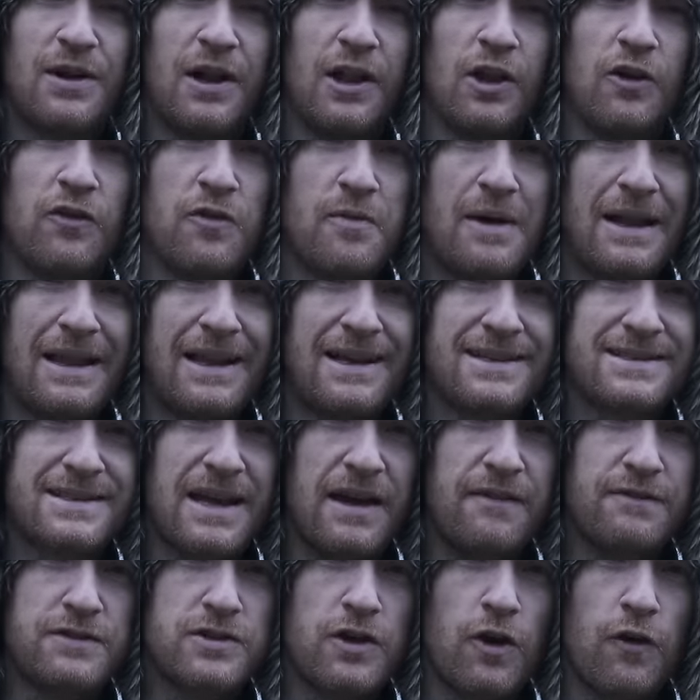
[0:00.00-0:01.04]
what I love about
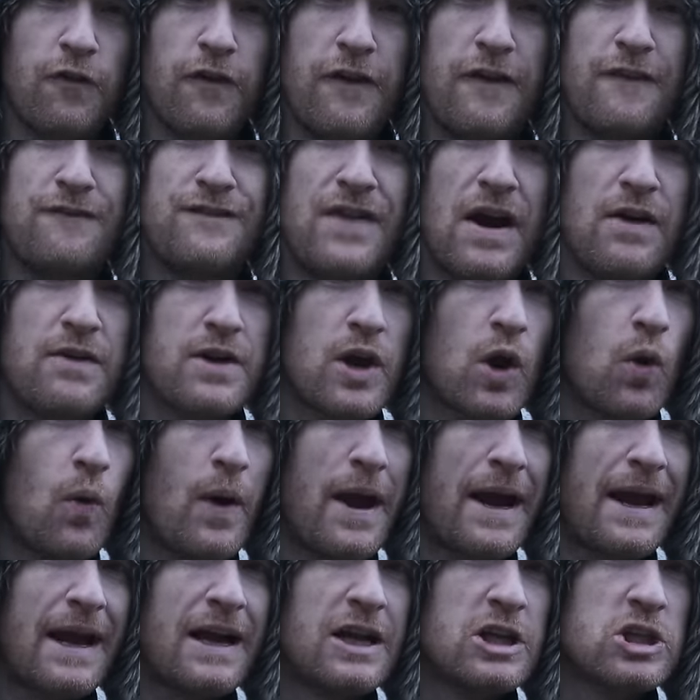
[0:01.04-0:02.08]
landscape photography. Very
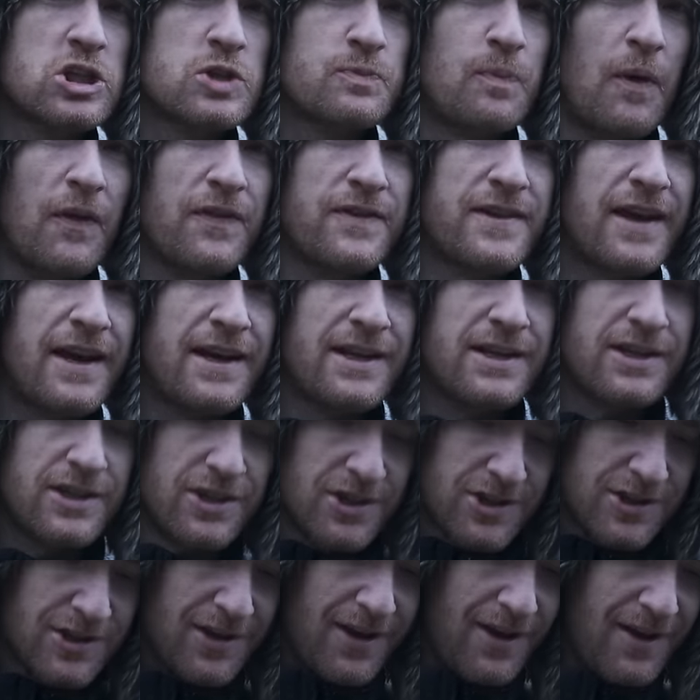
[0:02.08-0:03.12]
quick,
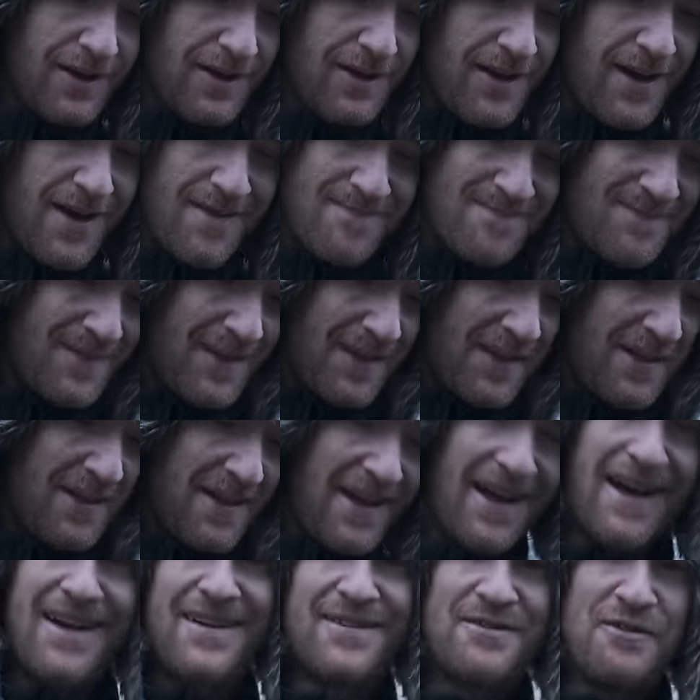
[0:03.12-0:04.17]
spontaneous shot.
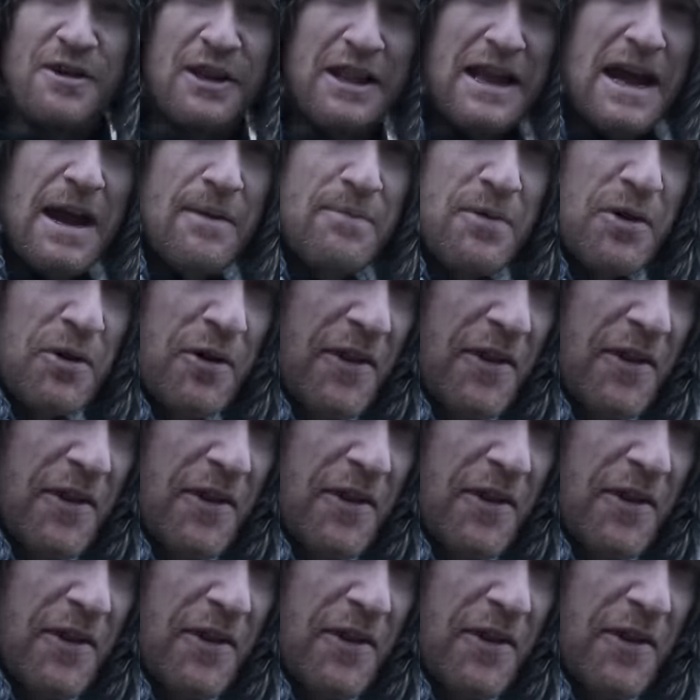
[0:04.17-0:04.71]
Yeah, really happy